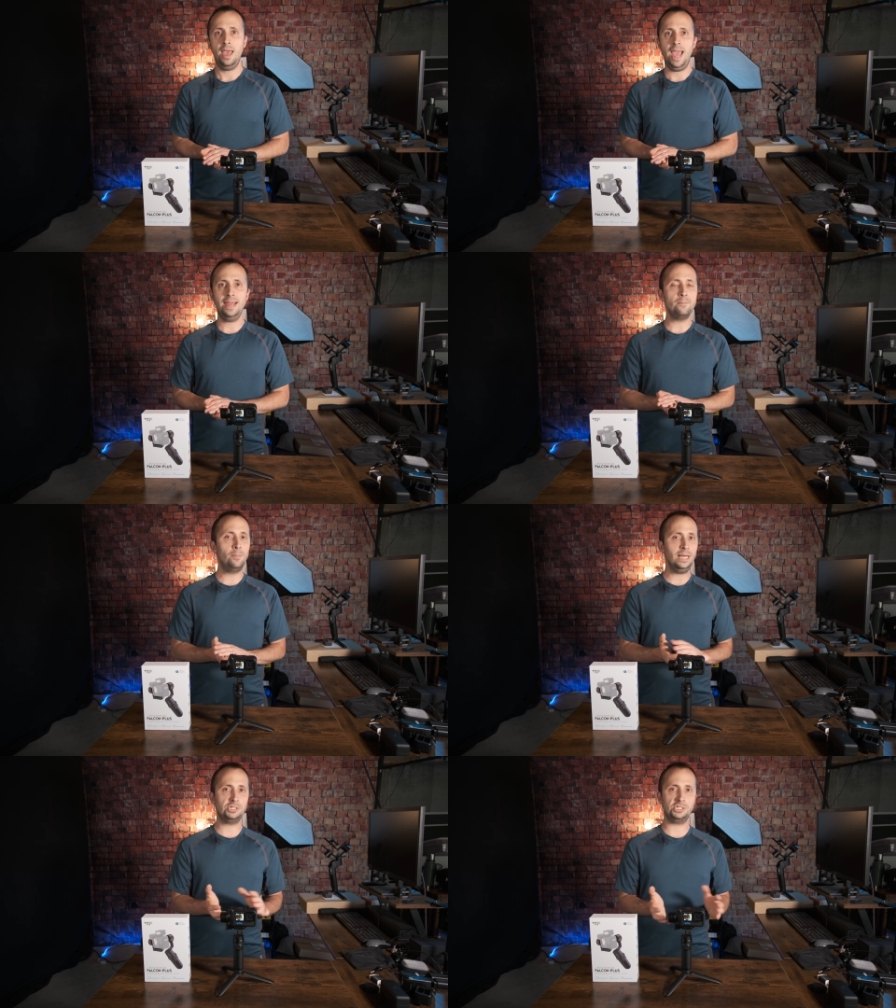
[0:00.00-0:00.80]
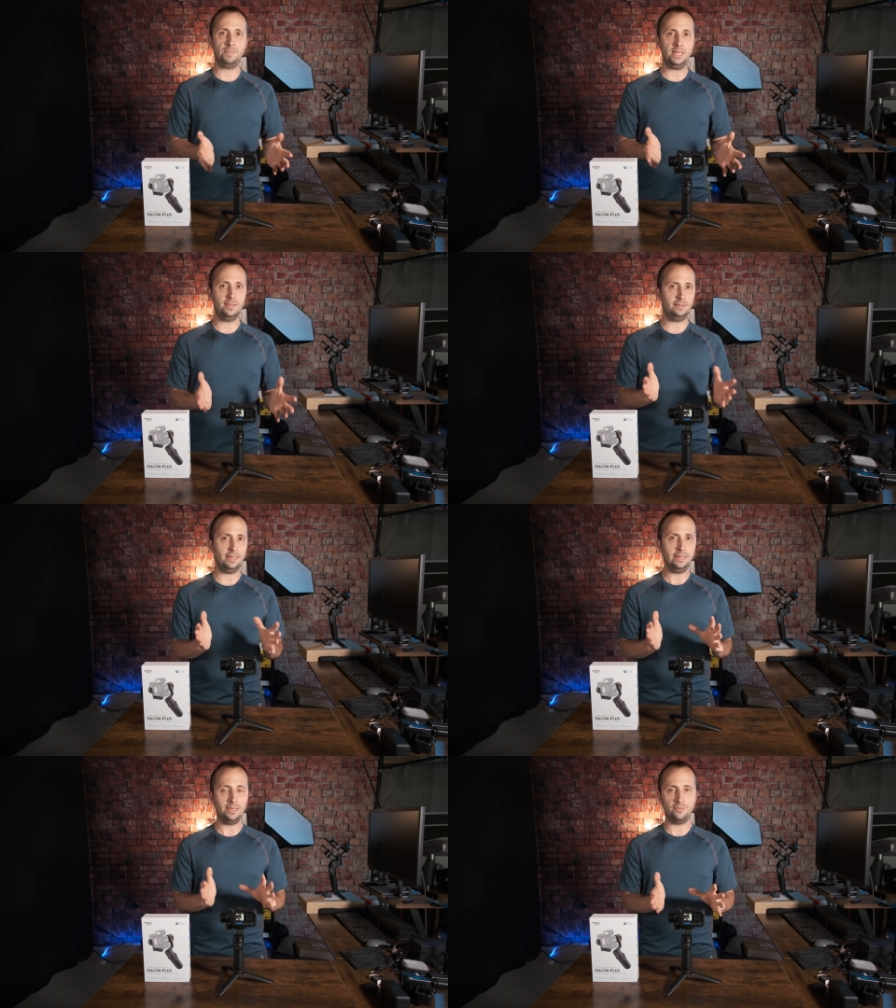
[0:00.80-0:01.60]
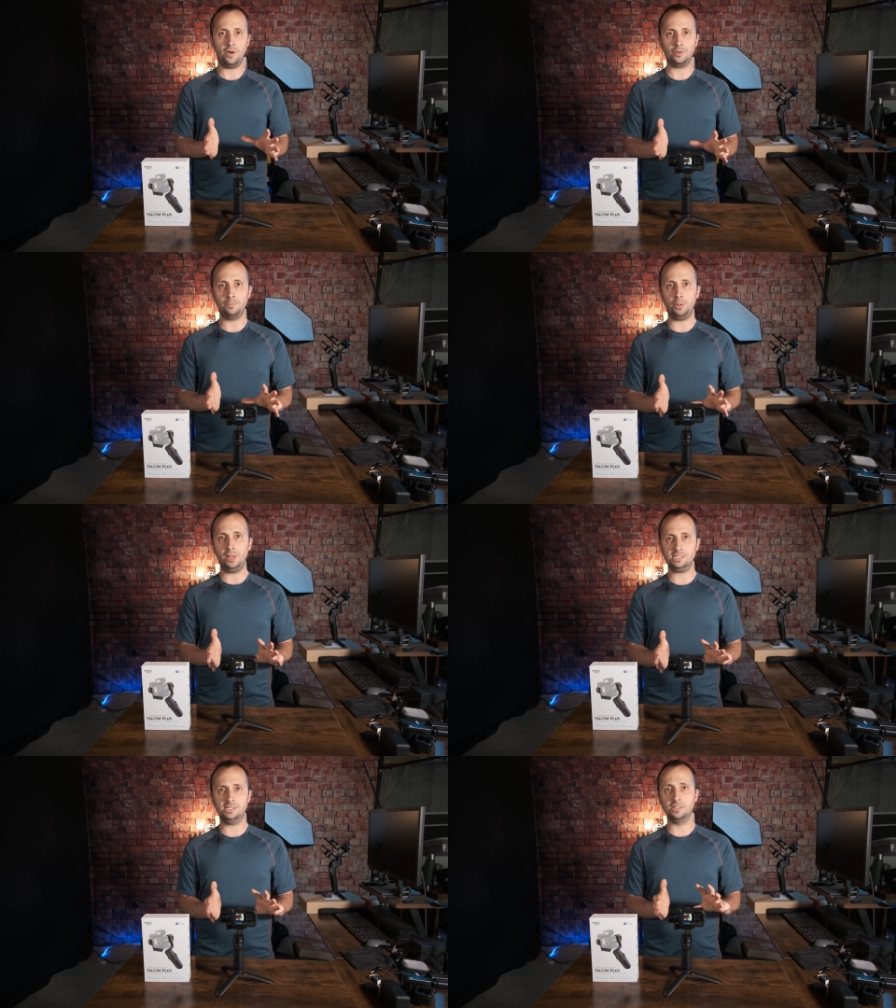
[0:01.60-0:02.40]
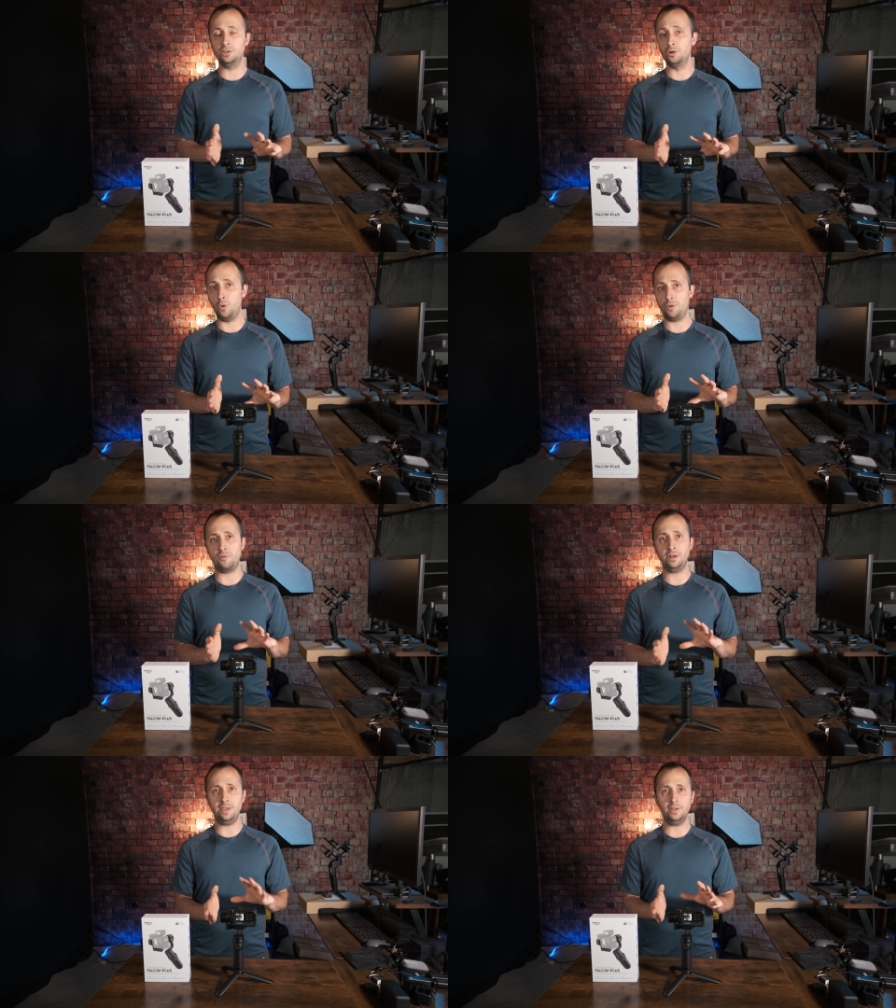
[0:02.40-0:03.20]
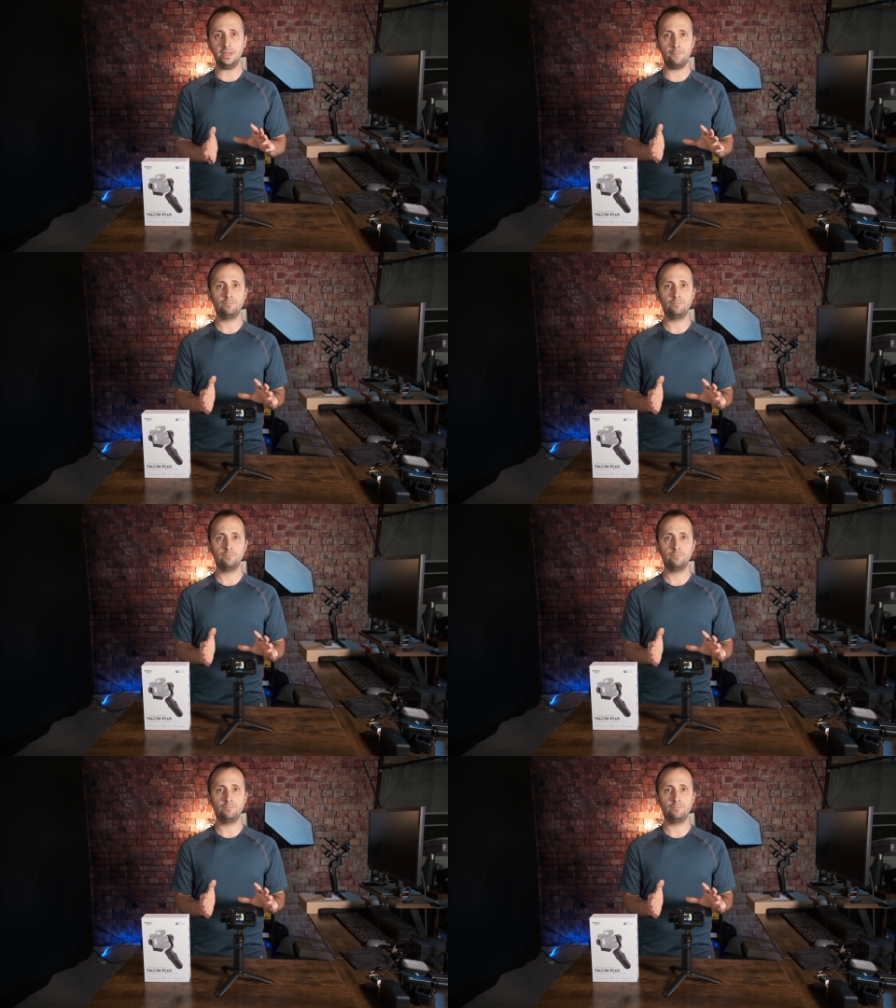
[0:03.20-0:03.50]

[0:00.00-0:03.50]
And it might just be that the INKEE Falcon Plus is a little more forgiving